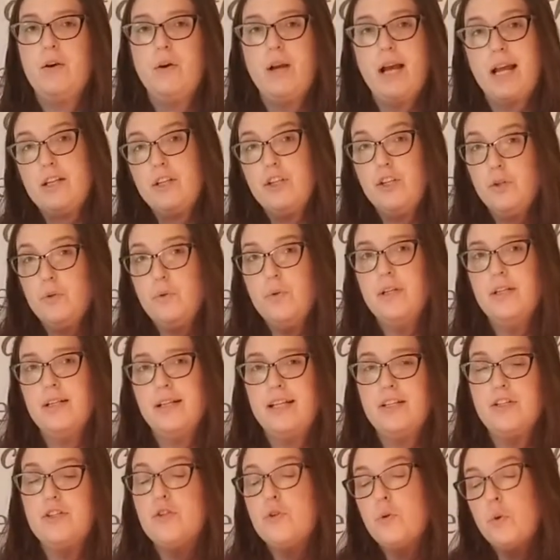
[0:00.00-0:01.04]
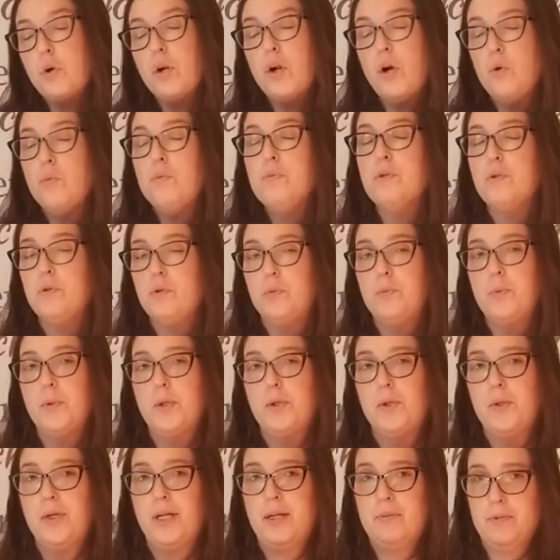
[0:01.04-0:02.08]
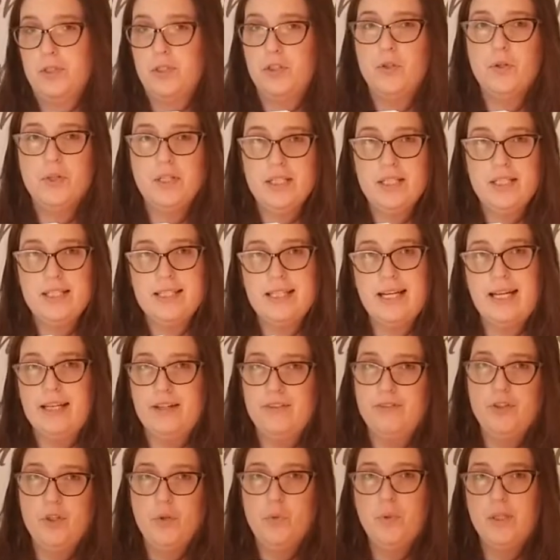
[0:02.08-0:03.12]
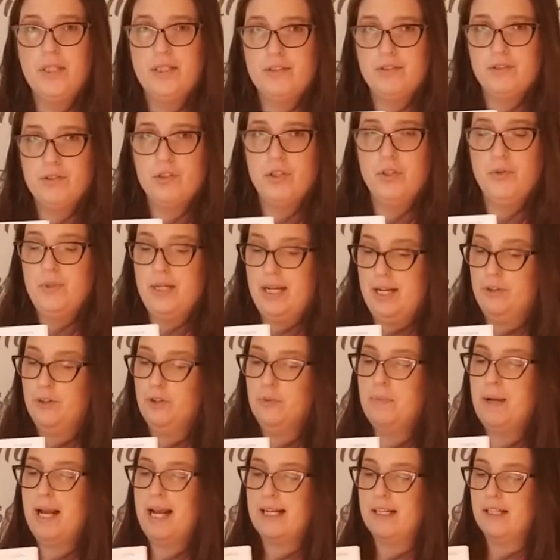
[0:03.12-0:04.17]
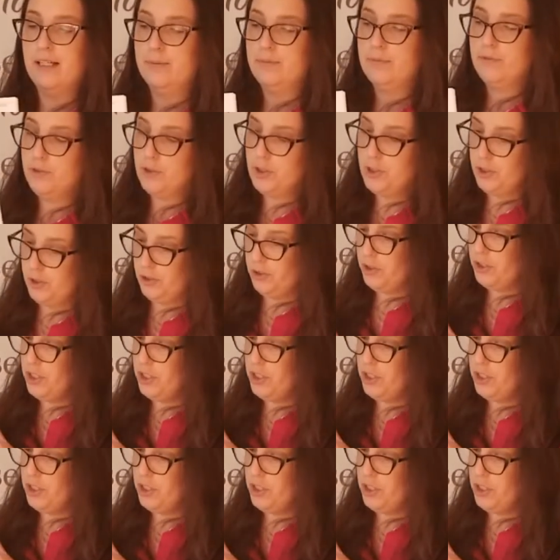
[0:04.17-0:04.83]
And it's your homeschool program, so you can decide if you want to slow down or back up for your